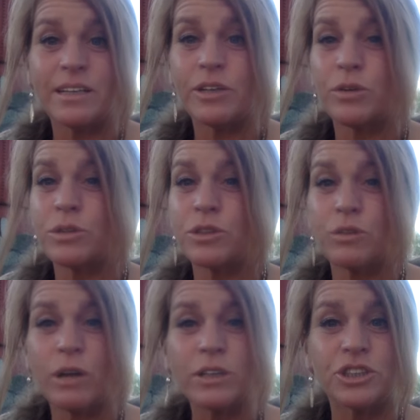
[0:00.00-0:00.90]
You know,
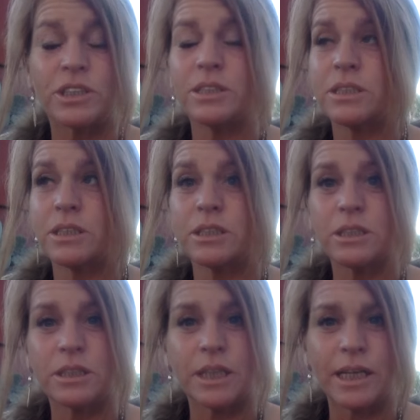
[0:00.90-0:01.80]
astrology, the, the
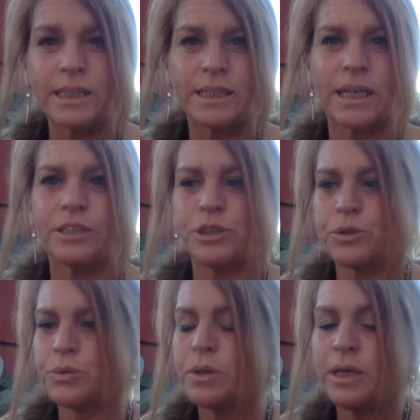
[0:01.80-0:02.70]
studies that I
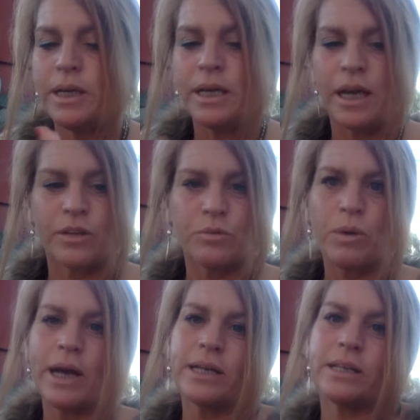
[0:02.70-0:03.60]
do and the
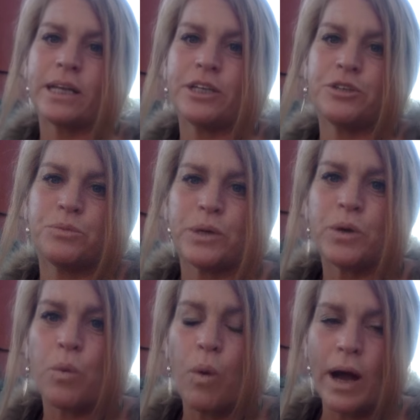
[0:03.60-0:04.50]
writing that I do
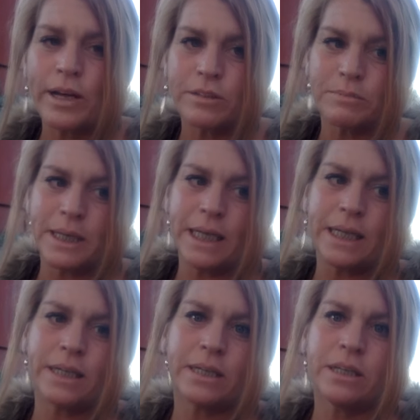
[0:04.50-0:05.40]
require me